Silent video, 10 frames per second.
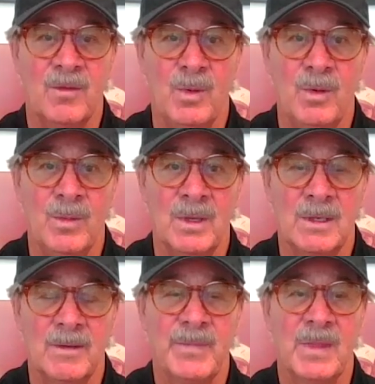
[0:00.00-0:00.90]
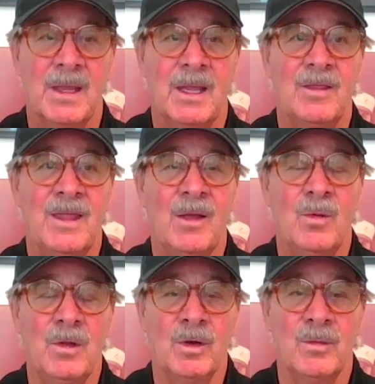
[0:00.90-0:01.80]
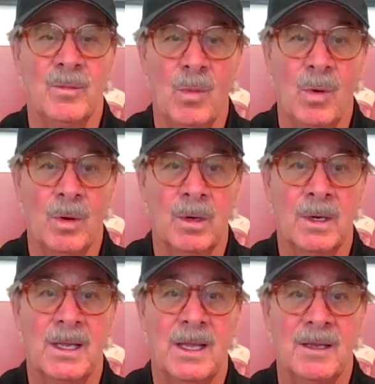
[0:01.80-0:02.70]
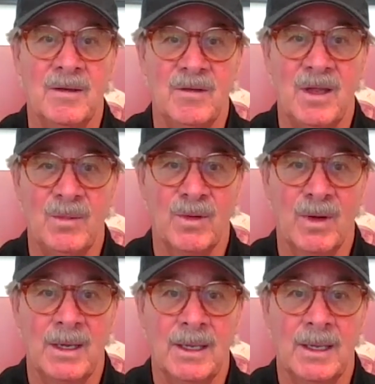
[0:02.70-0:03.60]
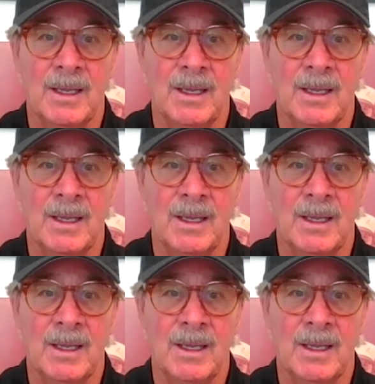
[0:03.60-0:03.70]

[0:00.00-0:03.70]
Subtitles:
of a movement, they will learn more in deep training